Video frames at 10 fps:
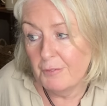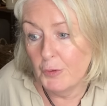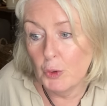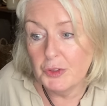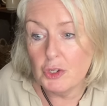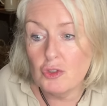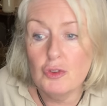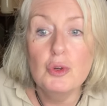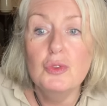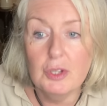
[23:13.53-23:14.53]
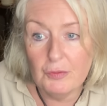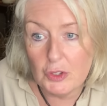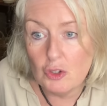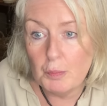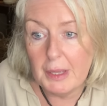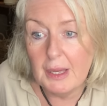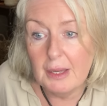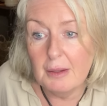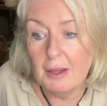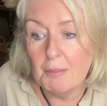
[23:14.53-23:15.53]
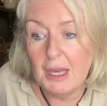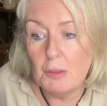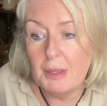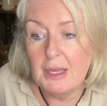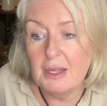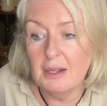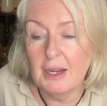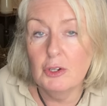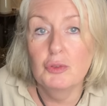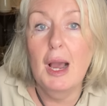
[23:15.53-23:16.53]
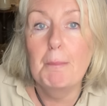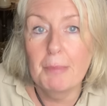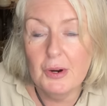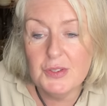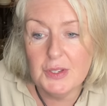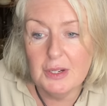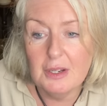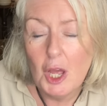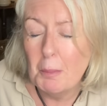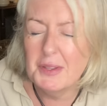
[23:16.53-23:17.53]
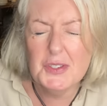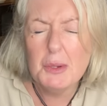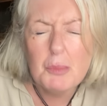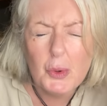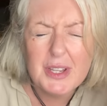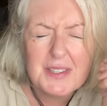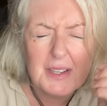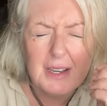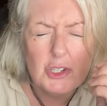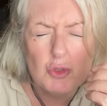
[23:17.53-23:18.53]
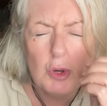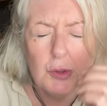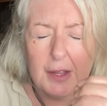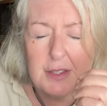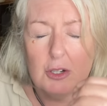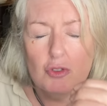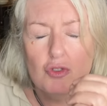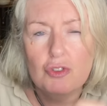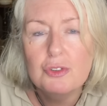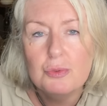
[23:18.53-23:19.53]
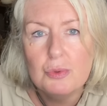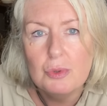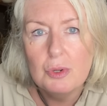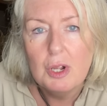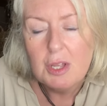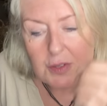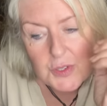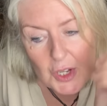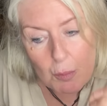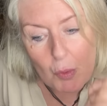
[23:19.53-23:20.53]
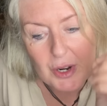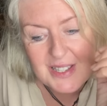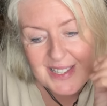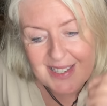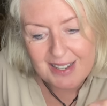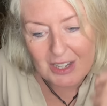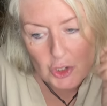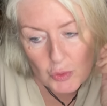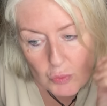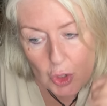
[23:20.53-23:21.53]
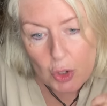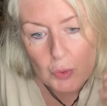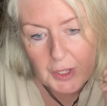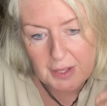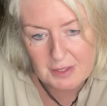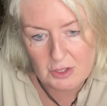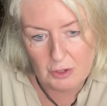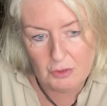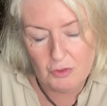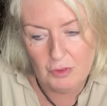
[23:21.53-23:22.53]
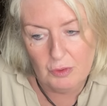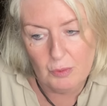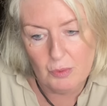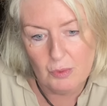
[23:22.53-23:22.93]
for the truth of you being maybe a crap person, but somewhere inside you know that's not true. Somewhere inside you know that's not true.